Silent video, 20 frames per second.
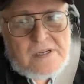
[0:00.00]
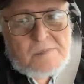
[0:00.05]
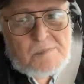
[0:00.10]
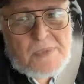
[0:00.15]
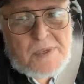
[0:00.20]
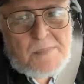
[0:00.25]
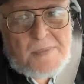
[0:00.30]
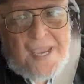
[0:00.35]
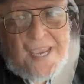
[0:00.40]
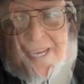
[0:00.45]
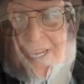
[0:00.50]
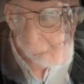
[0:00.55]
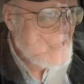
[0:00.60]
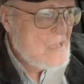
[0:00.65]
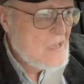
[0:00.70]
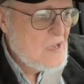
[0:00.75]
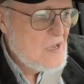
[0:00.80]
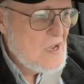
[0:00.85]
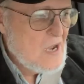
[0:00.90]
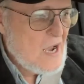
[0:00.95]
be back.
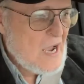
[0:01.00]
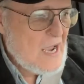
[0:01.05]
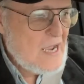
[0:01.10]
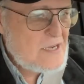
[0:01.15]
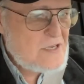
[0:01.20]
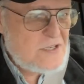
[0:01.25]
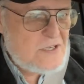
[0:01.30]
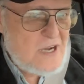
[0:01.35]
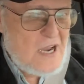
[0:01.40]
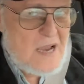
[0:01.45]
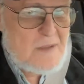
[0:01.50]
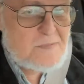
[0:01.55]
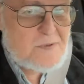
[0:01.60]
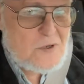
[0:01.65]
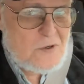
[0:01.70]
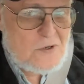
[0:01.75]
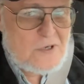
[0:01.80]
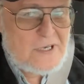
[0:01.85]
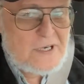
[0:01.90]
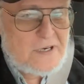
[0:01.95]
I stopped
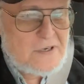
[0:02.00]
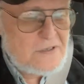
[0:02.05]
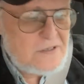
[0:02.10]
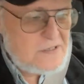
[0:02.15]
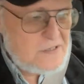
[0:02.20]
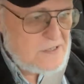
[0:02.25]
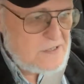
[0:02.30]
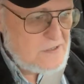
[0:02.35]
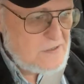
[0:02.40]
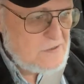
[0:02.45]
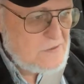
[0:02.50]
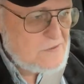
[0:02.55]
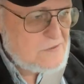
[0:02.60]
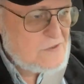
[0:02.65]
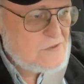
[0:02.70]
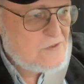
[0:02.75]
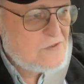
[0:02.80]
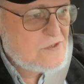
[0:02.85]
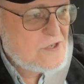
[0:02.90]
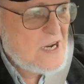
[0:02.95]
earlier to
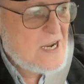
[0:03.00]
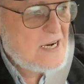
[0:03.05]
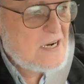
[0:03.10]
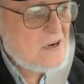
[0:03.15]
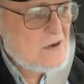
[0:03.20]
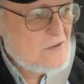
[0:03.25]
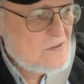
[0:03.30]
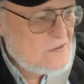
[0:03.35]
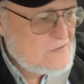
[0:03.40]
check on